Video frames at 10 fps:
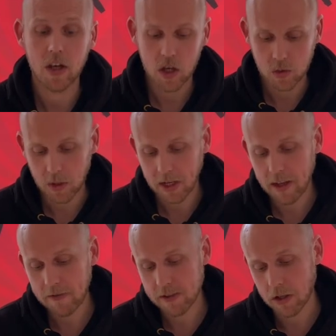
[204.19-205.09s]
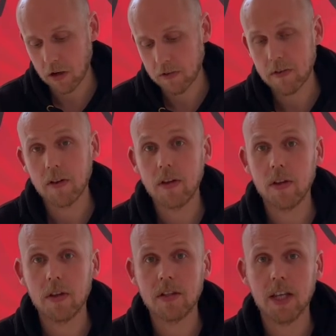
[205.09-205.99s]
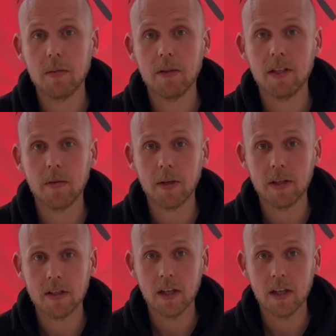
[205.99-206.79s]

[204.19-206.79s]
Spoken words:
So it lifts it off the tape a little bit.